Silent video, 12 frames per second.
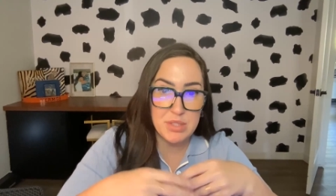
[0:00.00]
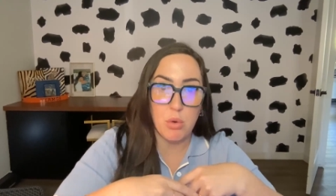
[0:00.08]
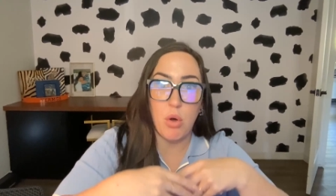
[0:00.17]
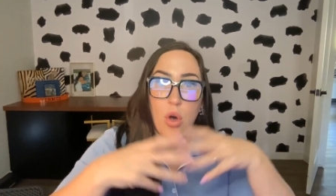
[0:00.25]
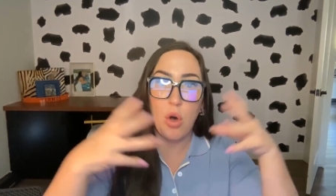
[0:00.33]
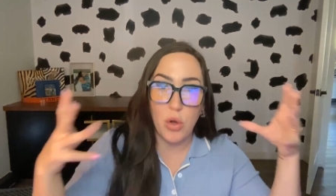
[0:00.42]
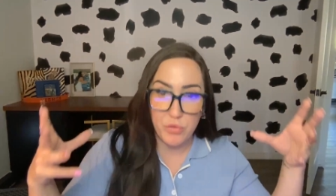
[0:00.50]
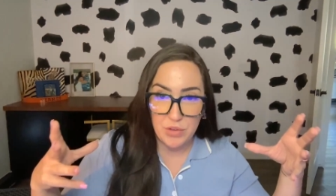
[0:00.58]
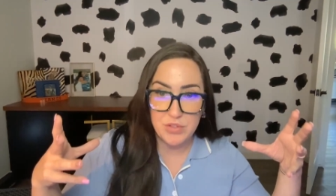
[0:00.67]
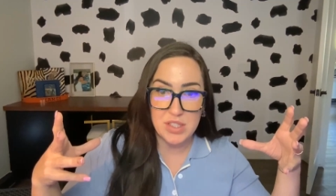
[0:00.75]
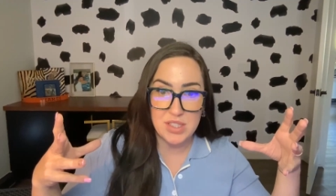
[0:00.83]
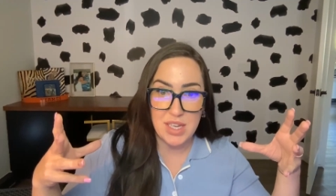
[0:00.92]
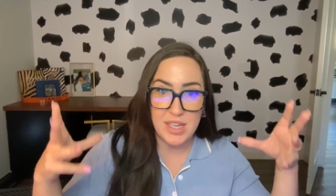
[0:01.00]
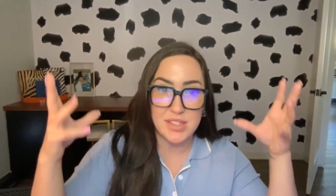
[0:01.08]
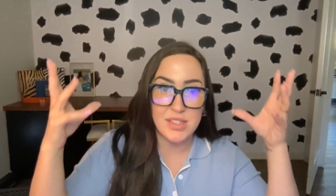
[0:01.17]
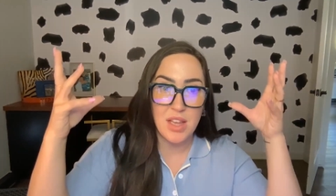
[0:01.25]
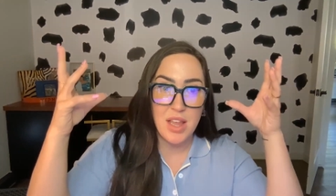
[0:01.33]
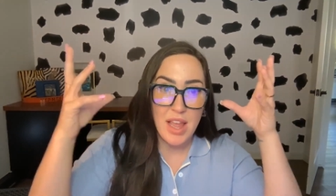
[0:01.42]
So all 50
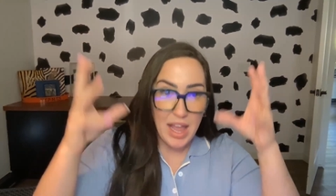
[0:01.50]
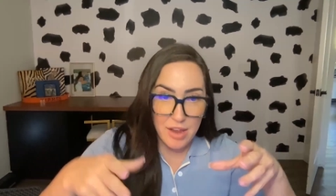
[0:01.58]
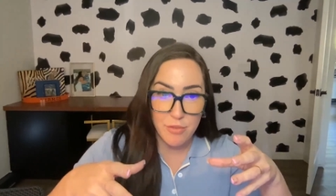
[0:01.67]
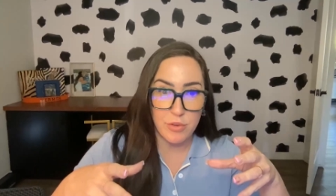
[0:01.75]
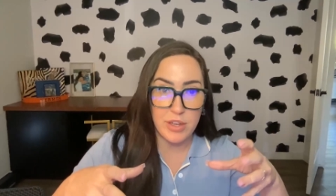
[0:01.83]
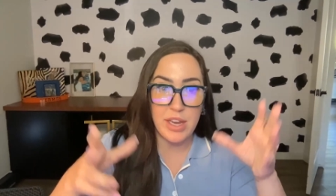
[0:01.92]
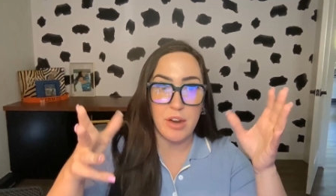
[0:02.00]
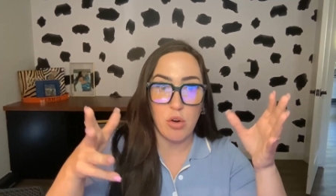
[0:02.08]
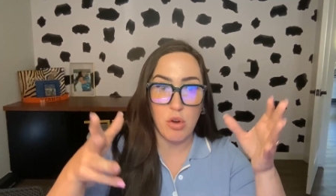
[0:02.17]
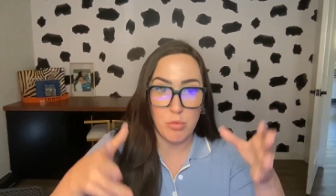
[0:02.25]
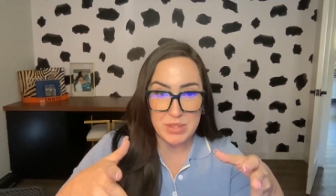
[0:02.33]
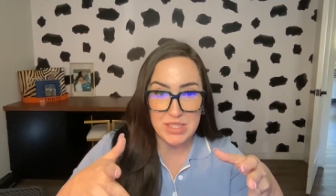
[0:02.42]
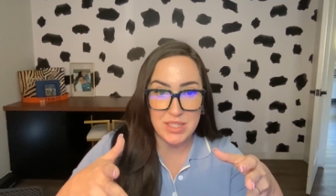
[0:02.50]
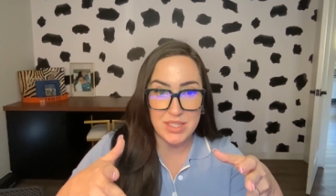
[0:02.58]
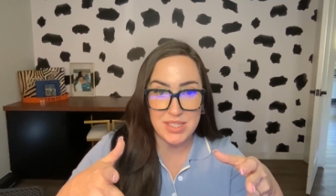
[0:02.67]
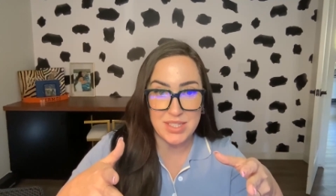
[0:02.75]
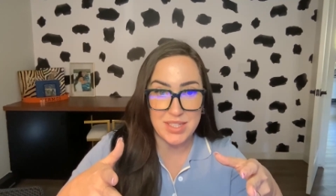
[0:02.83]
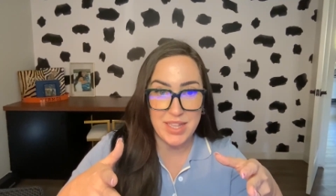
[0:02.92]
states, every care home is
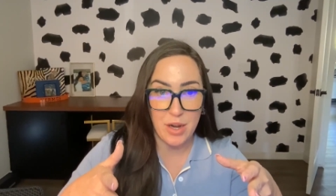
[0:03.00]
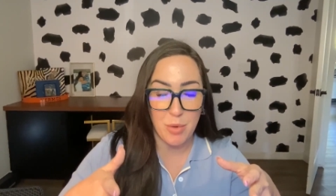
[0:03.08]
listed there.